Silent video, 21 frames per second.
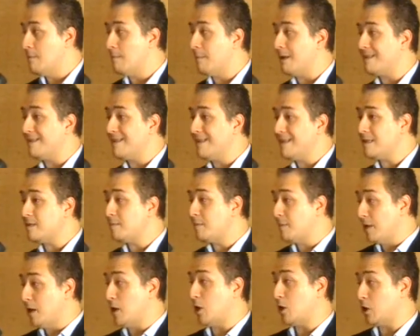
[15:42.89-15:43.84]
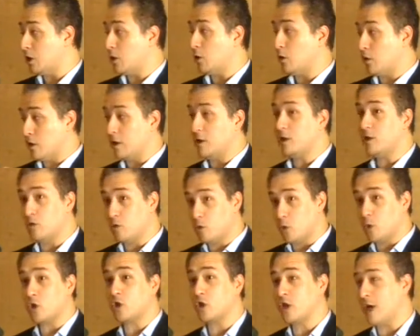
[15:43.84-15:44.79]
But this pillar or this
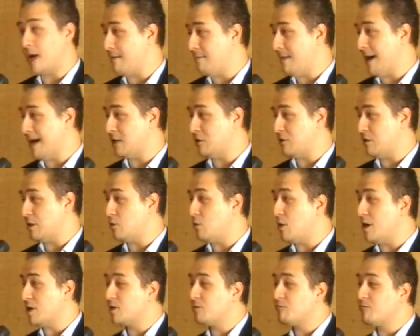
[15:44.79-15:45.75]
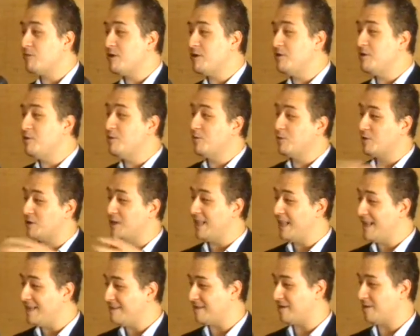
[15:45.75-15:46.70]
door jamb, actually it was reused
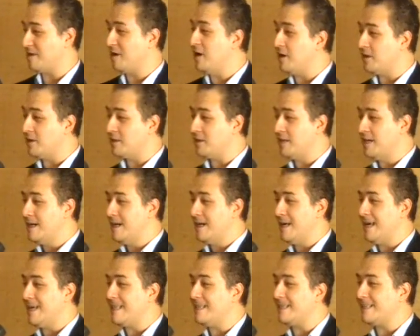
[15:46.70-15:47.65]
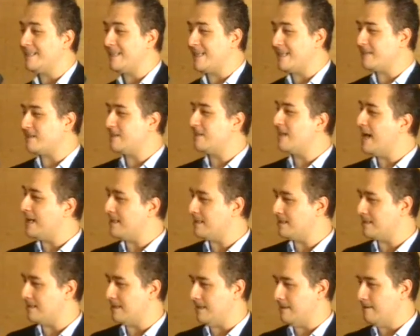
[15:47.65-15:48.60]
later on in the 6th
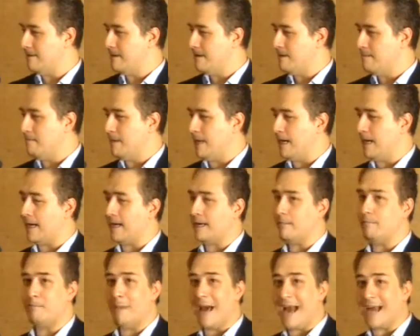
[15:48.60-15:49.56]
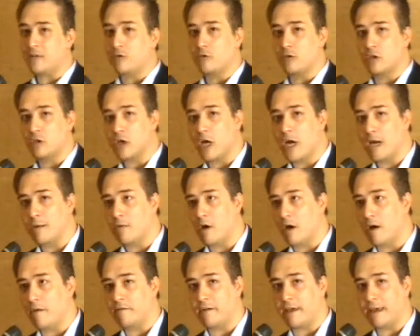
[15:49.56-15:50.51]
dynasty, back to the time
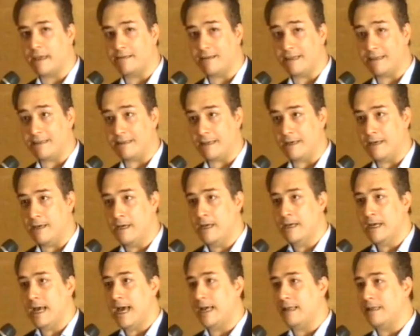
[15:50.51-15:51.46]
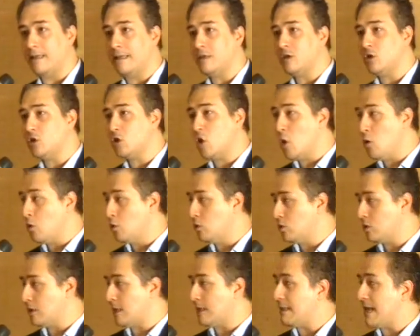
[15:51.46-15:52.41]
of King Teti. And this
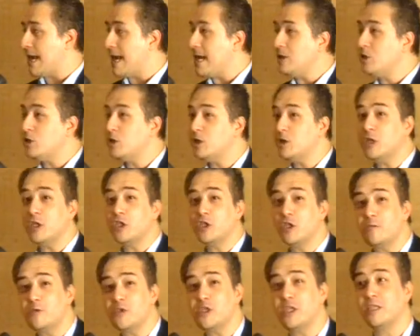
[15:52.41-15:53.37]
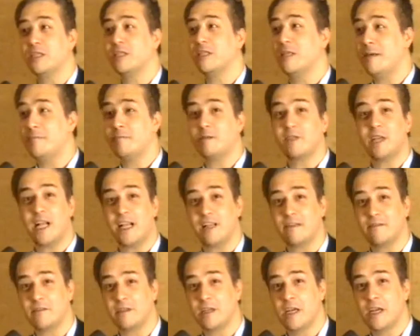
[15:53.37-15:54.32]
shows that the ancient Egyptians
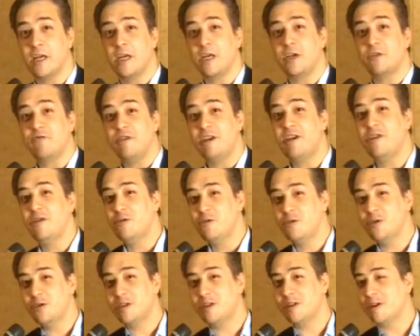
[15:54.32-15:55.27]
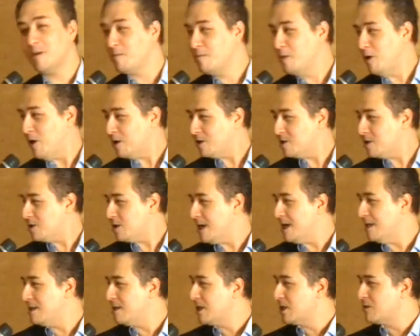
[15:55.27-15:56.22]
themselves reused the blocks
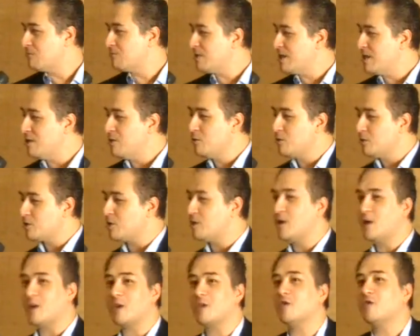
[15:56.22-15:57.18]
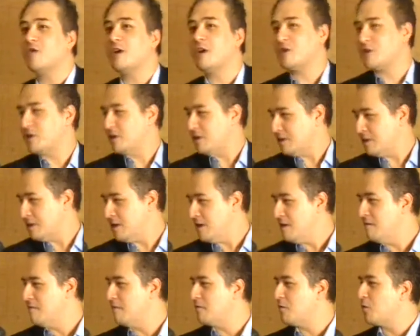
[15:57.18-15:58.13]
and they reused their treasures
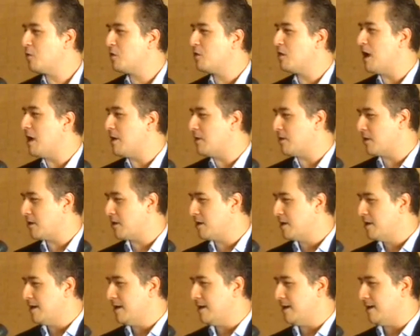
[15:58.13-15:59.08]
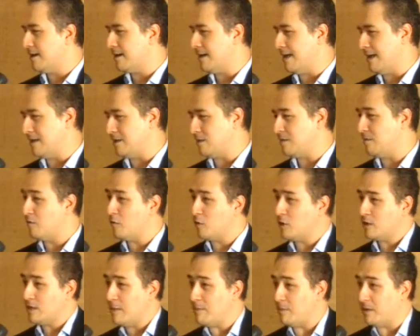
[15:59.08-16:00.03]
for the other kings.
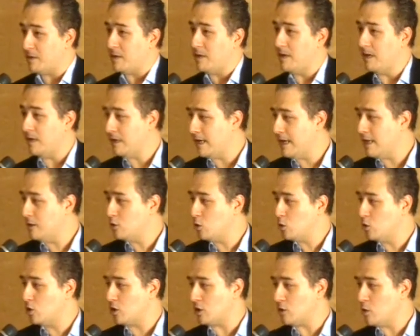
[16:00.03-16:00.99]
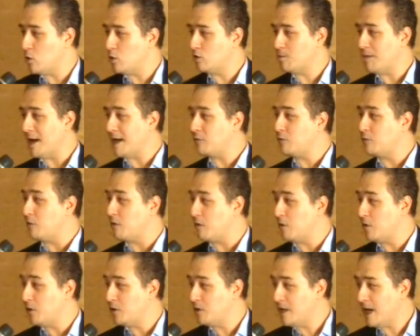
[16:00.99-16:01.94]
For example, King Djoser goes back to the
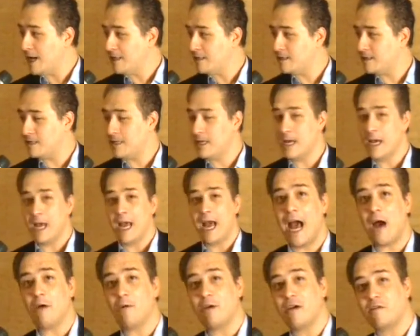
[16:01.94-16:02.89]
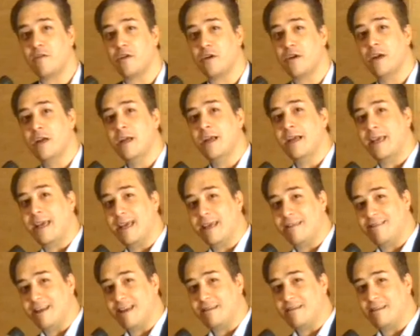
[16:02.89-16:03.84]
3rd dynasty, however
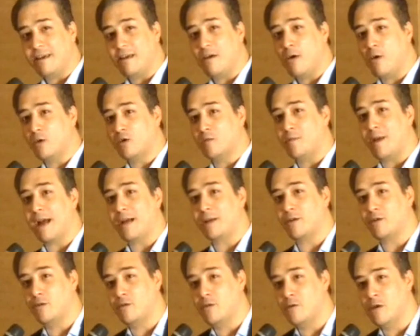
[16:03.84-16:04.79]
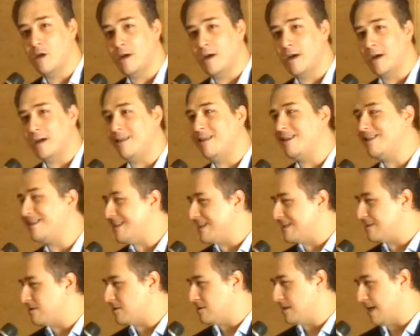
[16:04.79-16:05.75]
King Teti goes back to the
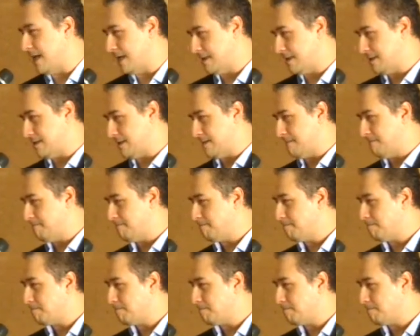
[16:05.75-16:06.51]
6th dynasty.